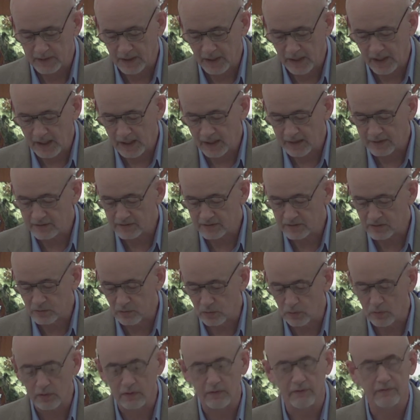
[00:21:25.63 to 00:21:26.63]
God is
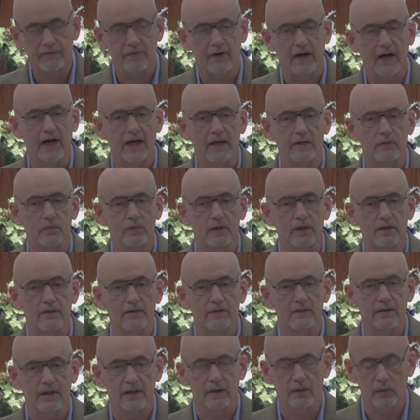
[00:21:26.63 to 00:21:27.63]
glorified with
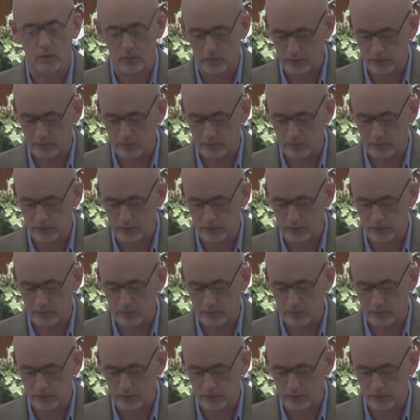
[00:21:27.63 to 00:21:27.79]
an